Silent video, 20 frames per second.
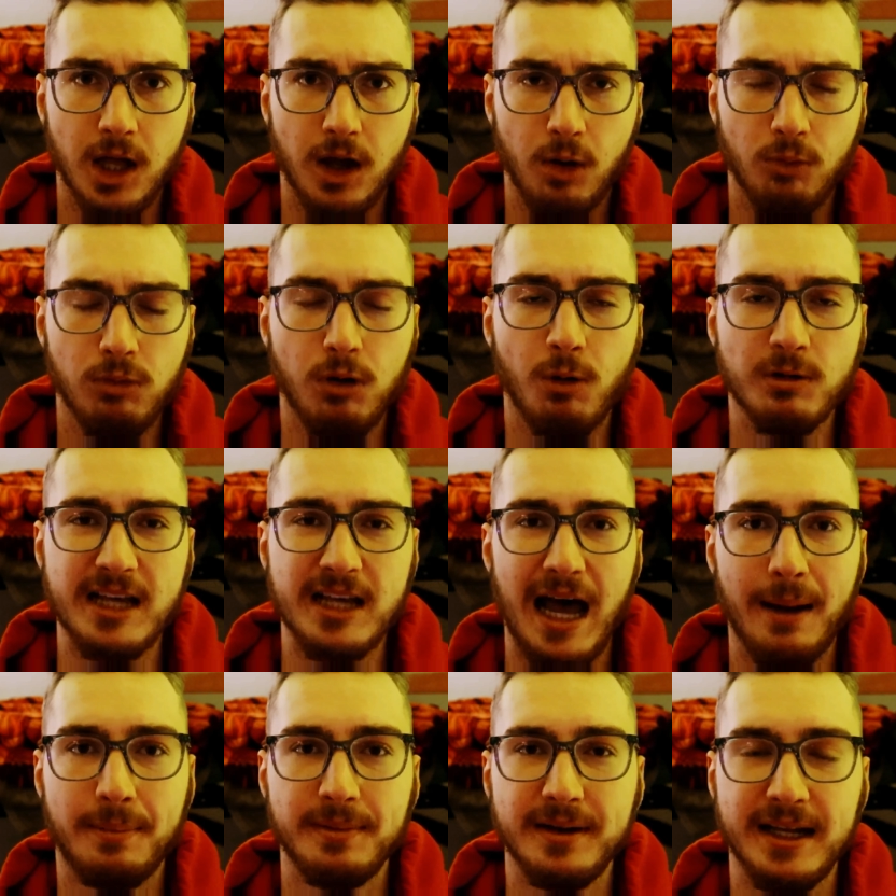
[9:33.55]
what was
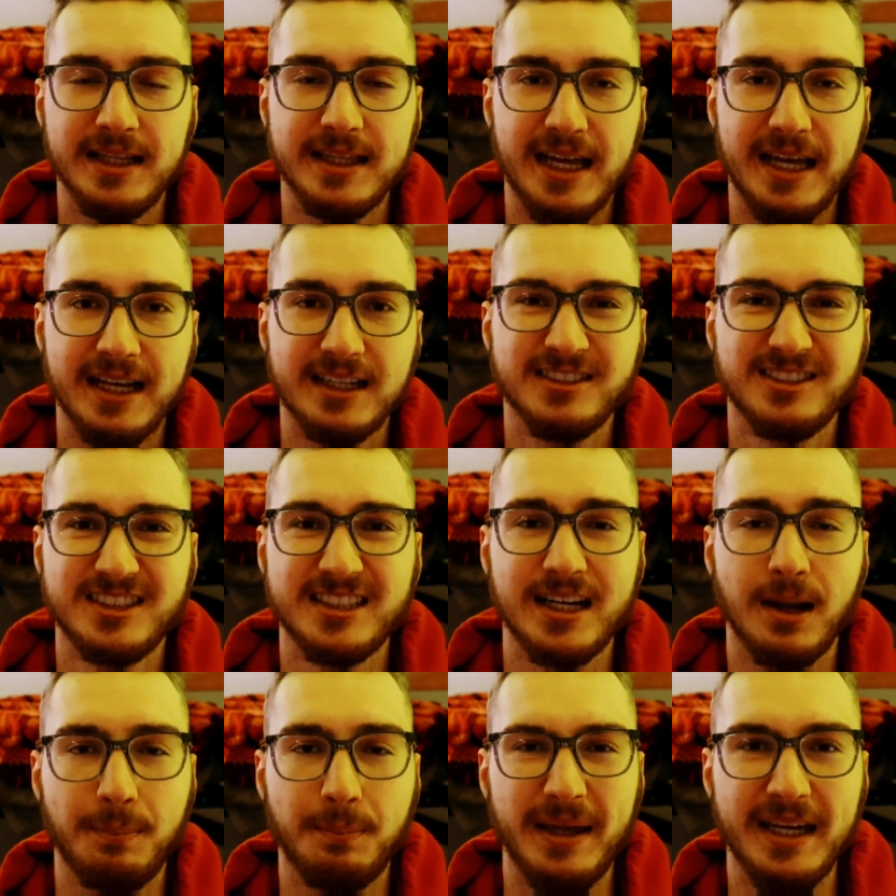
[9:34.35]
happening, they instead
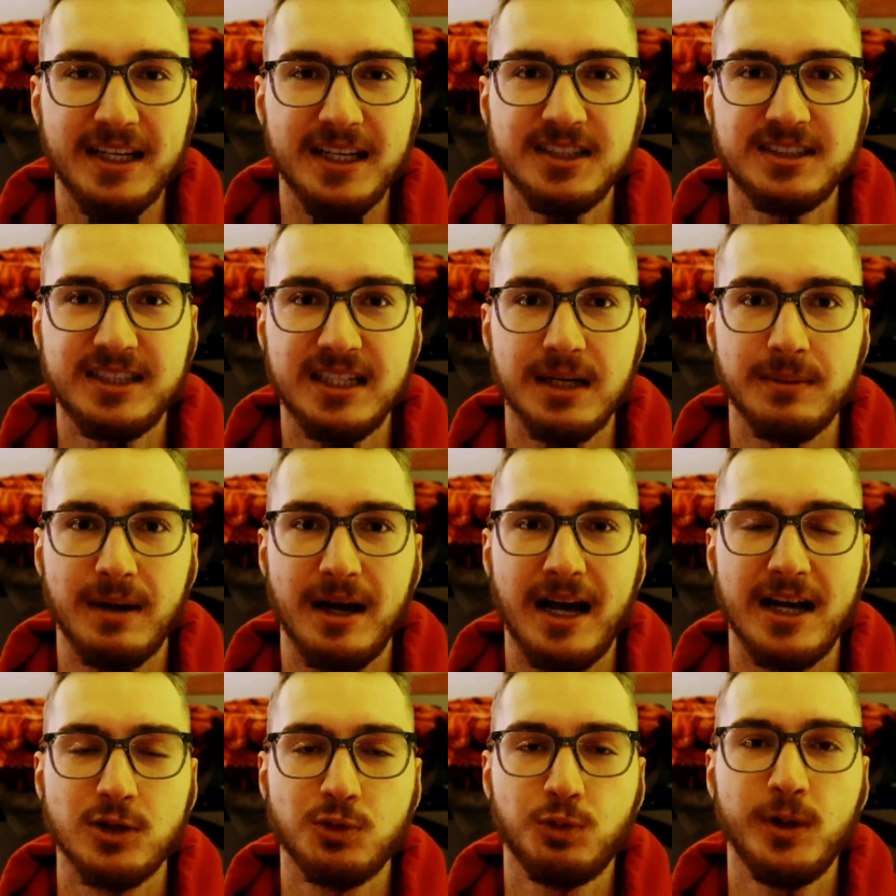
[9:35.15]
appeased him,
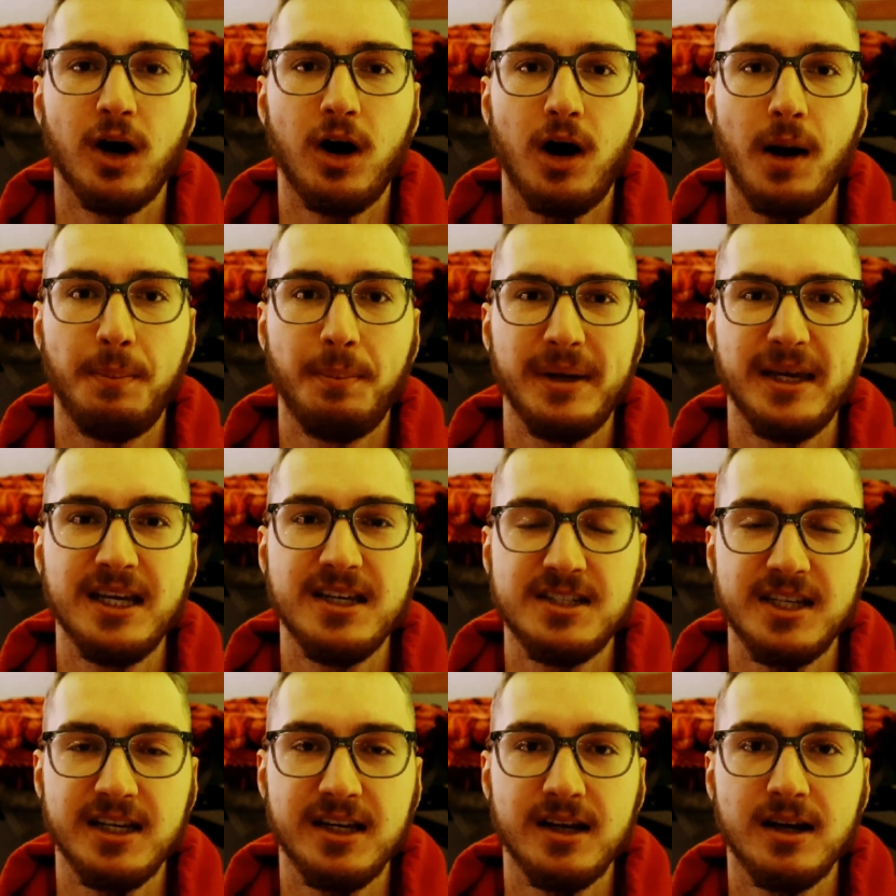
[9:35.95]
as we are
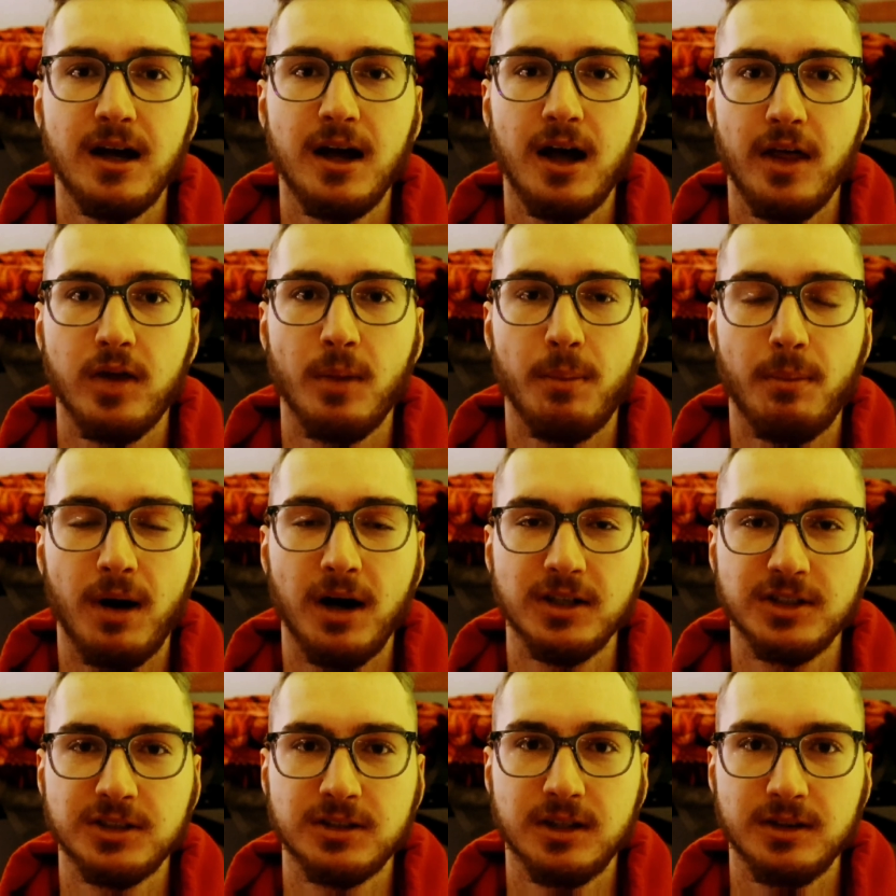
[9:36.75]
appeasing
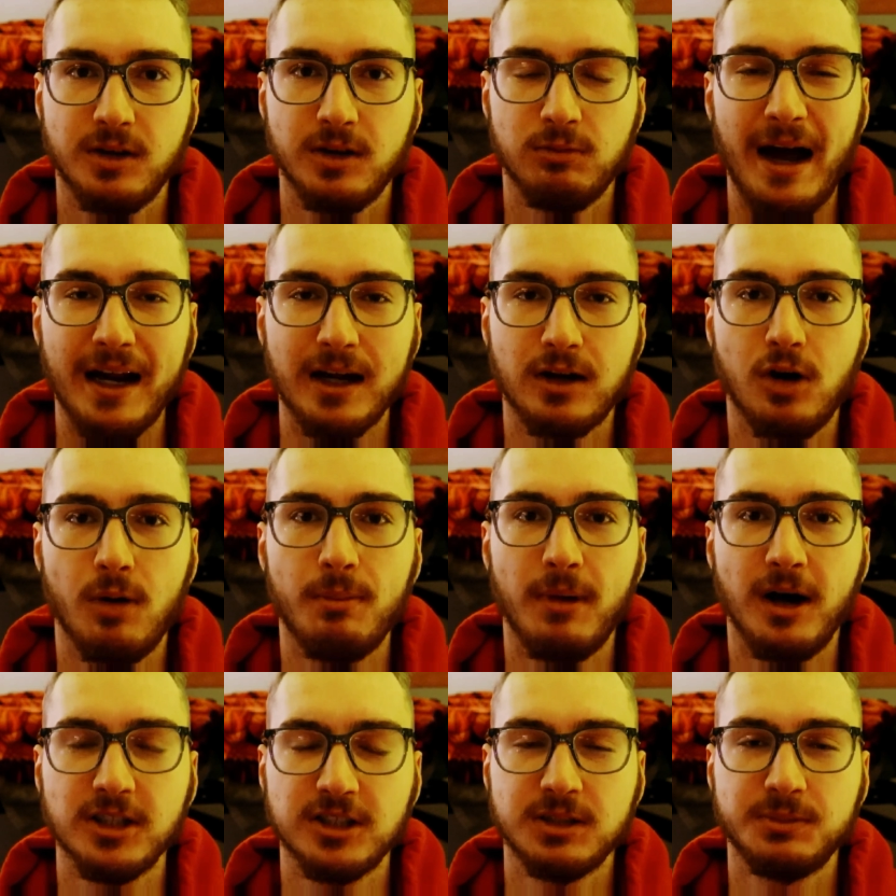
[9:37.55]
the radical
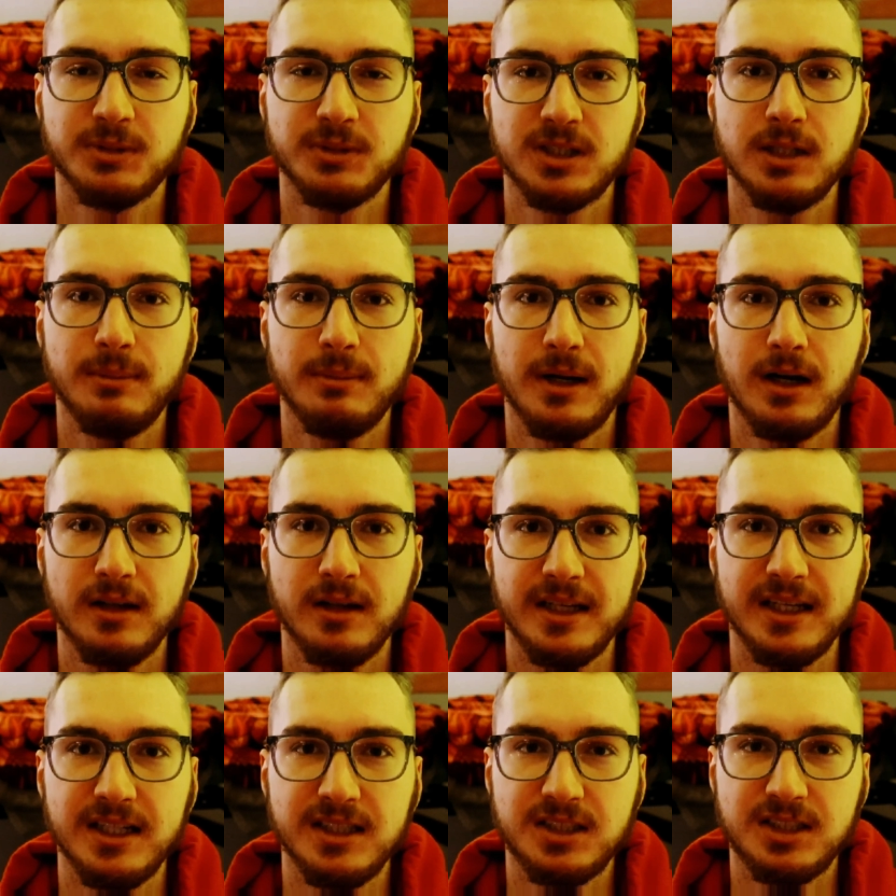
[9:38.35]
Muslims in the Middle
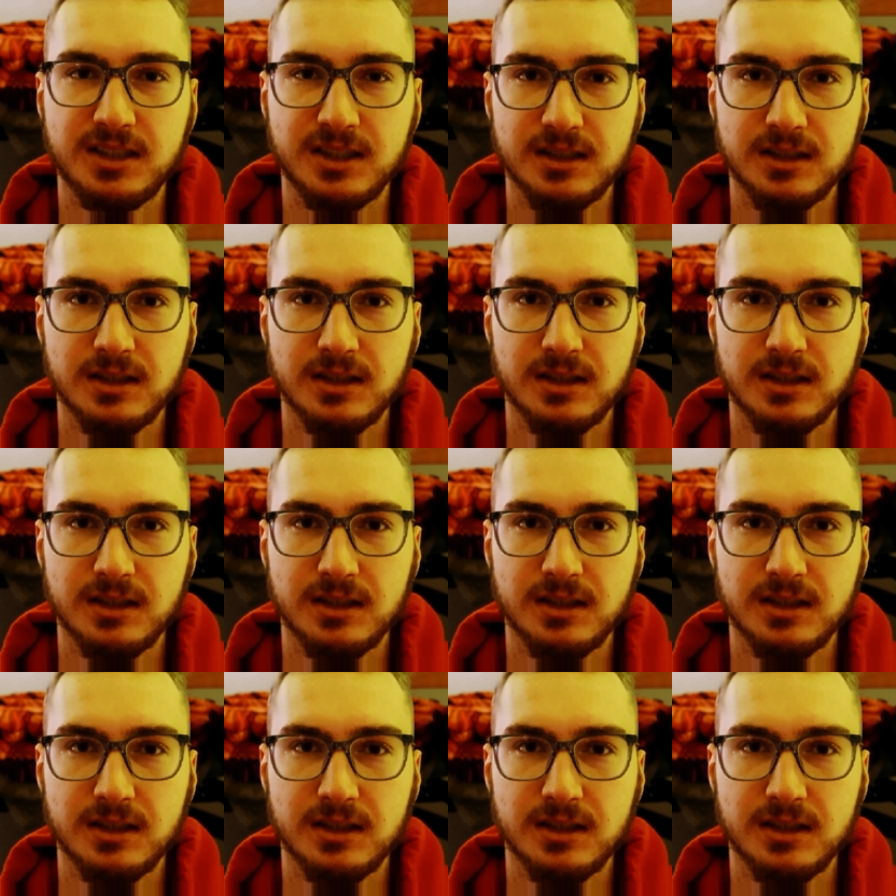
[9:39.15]
East,